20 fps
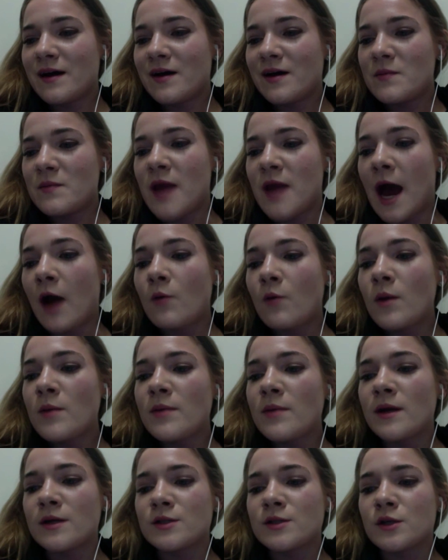Now my
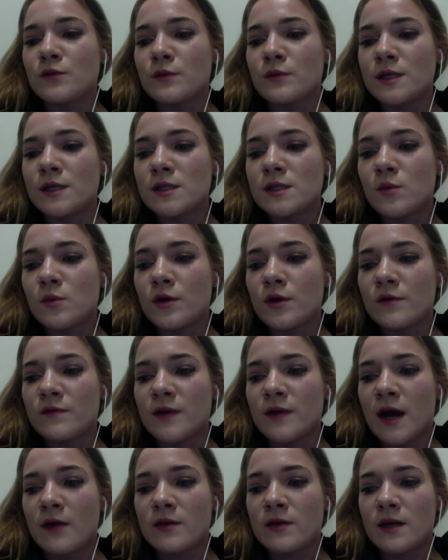parents are really supportive
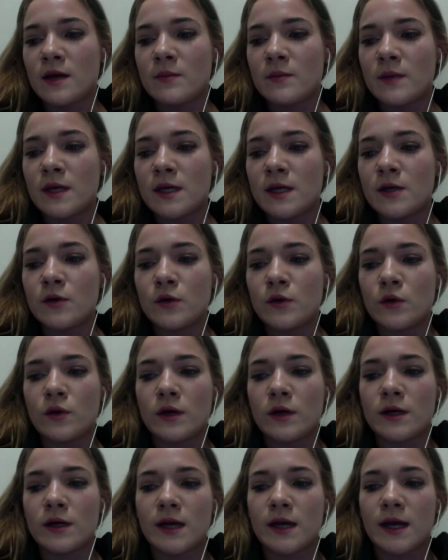now that I'm in New
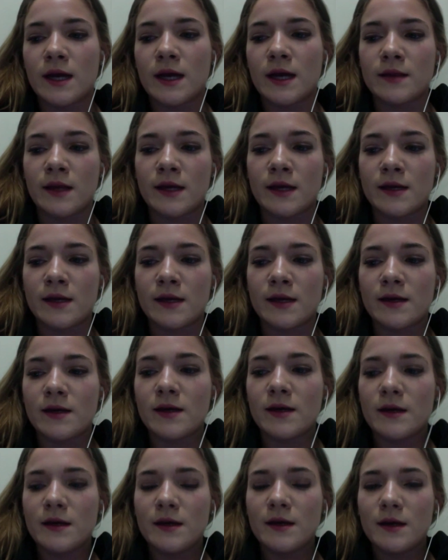York, and like
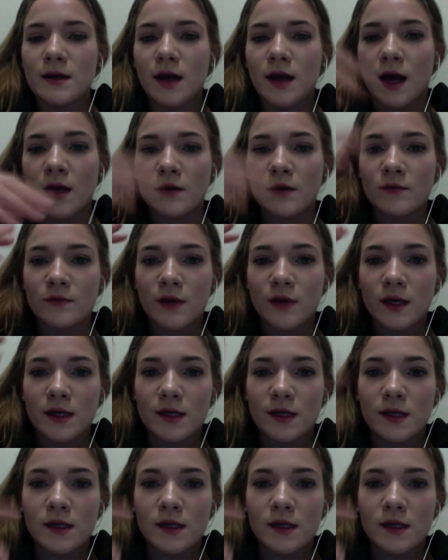kind of like